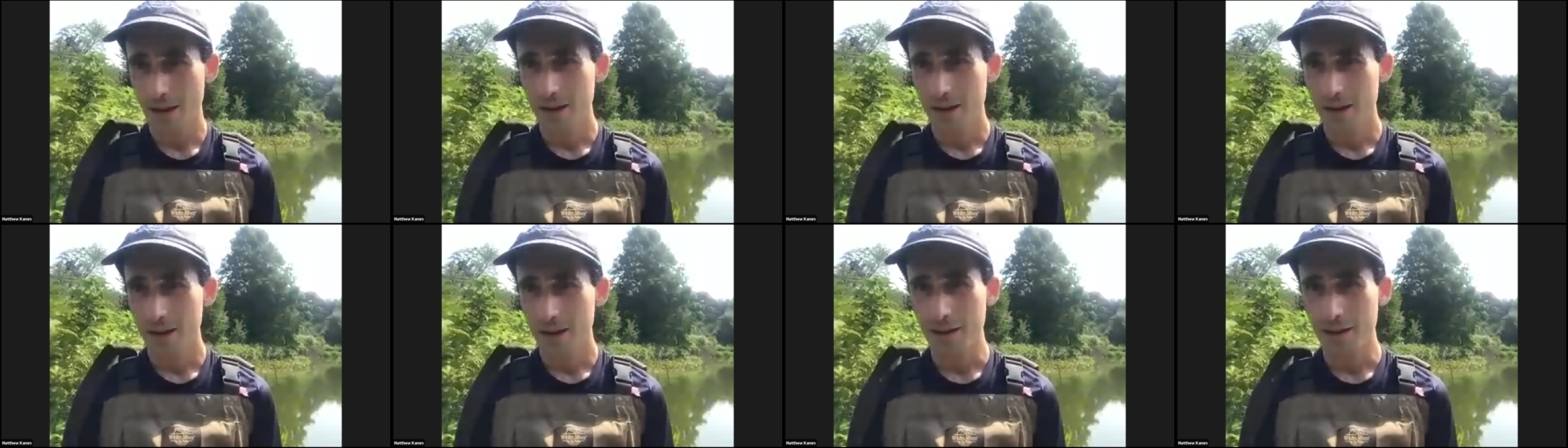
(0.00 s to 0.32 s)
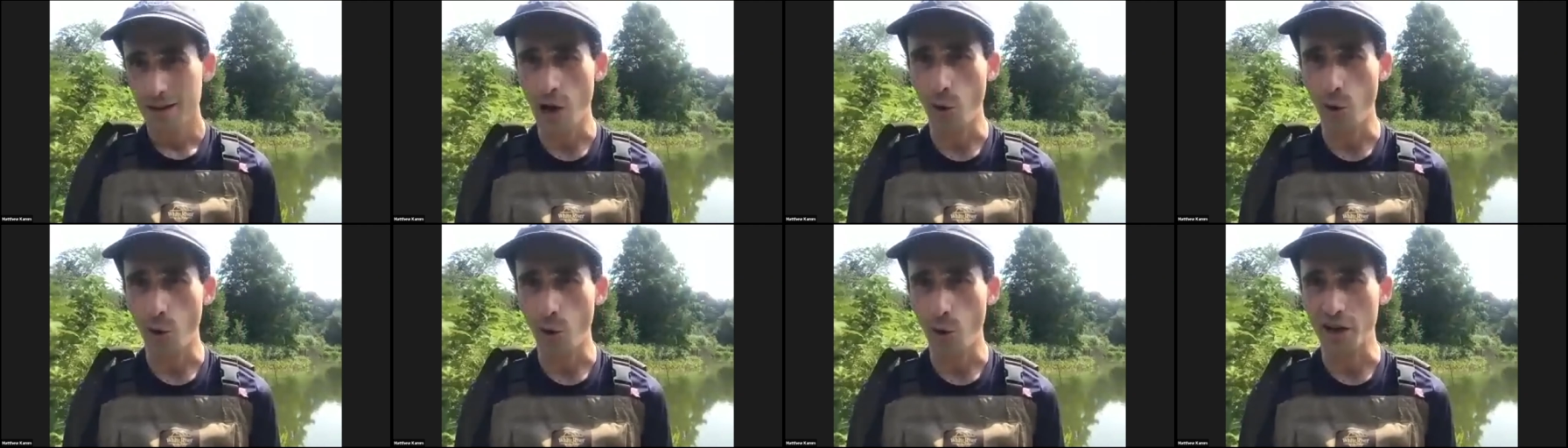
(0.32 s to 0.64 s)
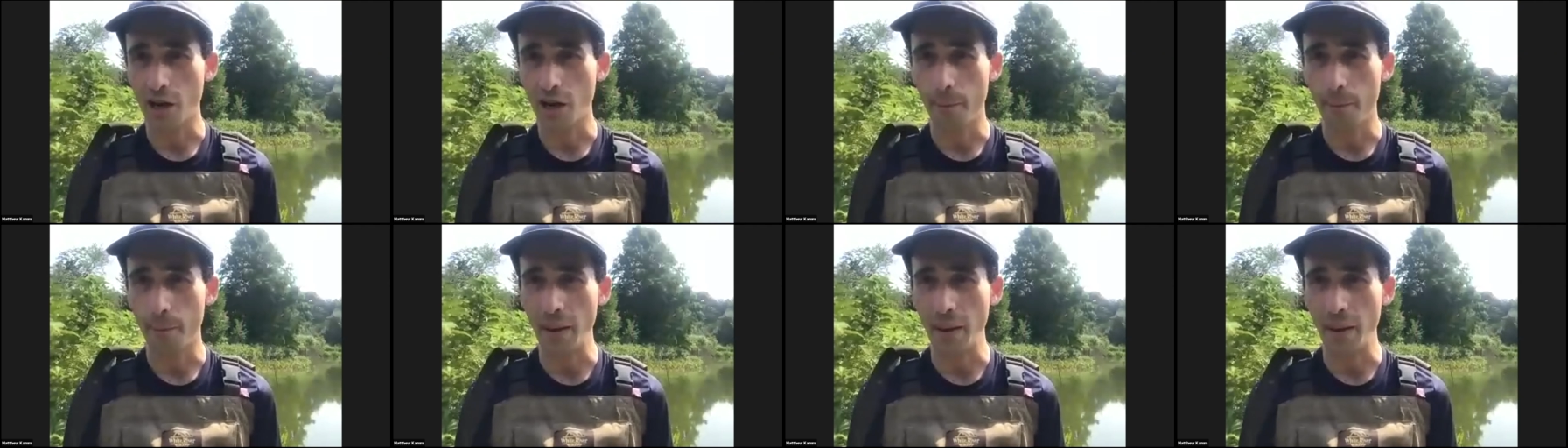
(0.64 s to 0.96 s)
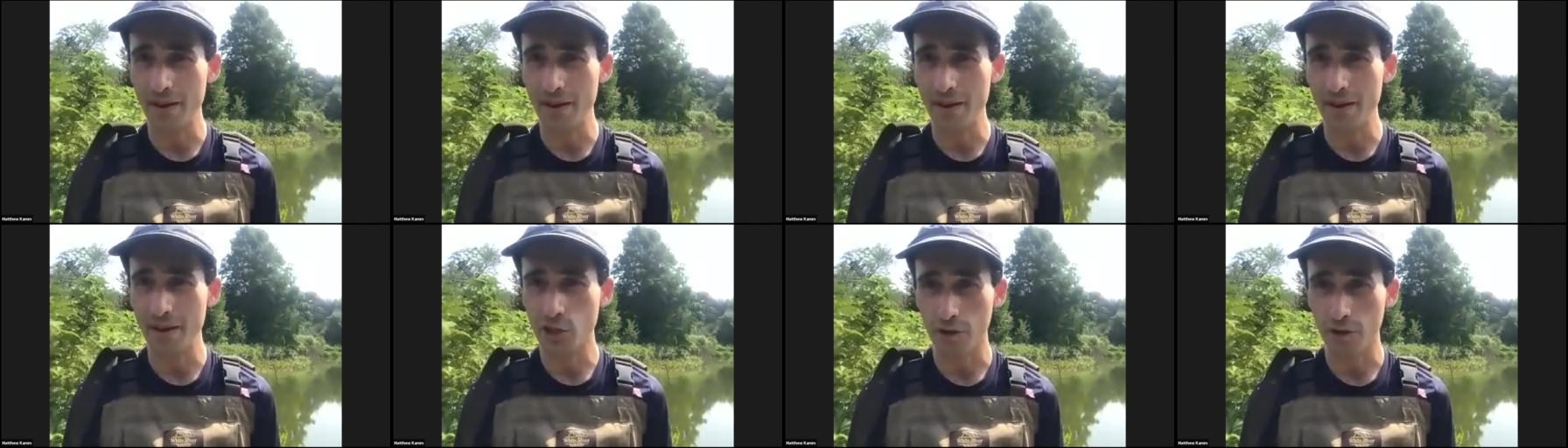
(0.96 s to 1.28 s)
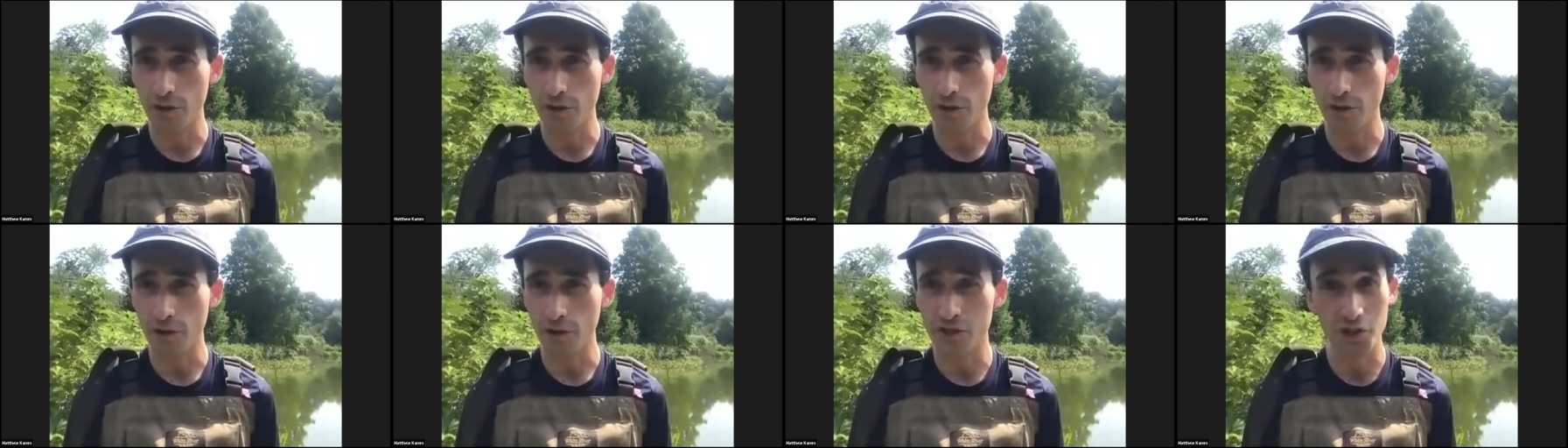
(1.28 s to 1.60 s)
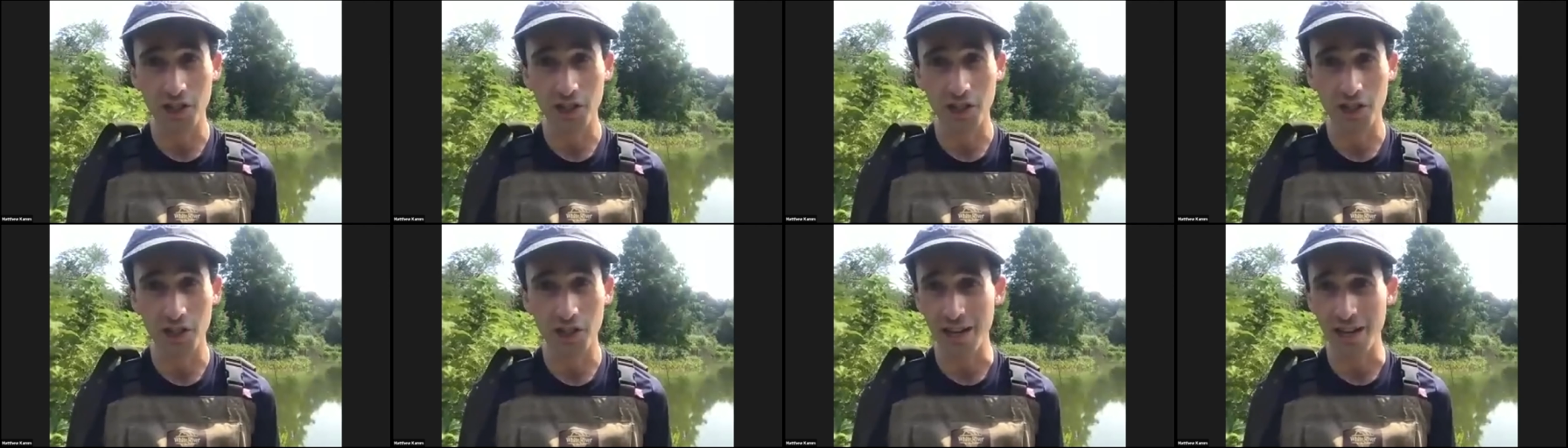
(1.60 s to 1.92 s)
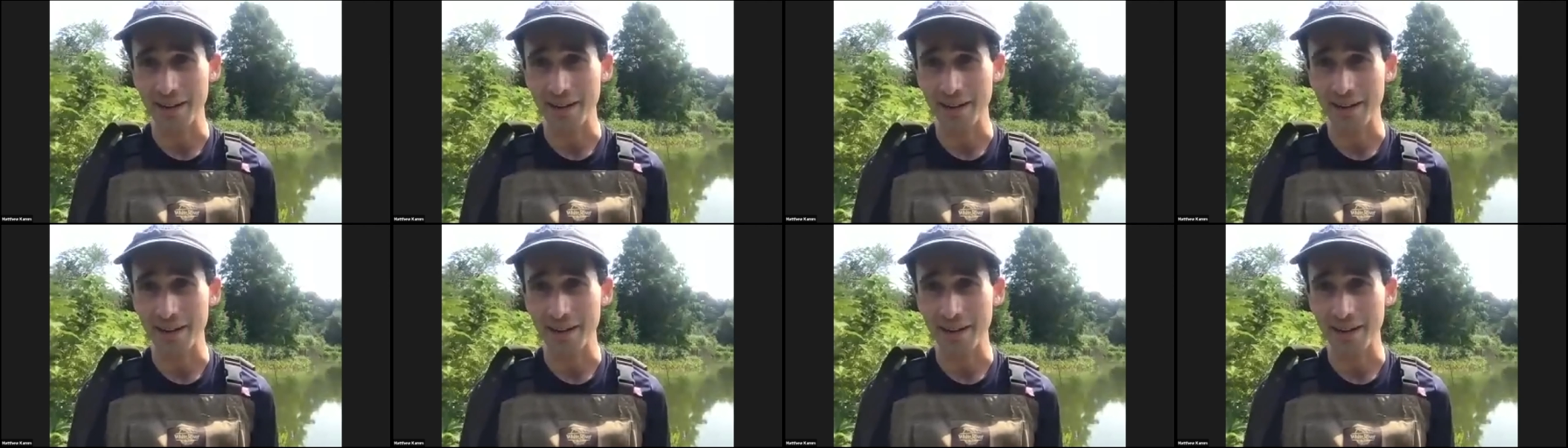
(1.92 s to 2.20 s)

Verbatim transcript: you know, a, a, baby turtle is just a nut.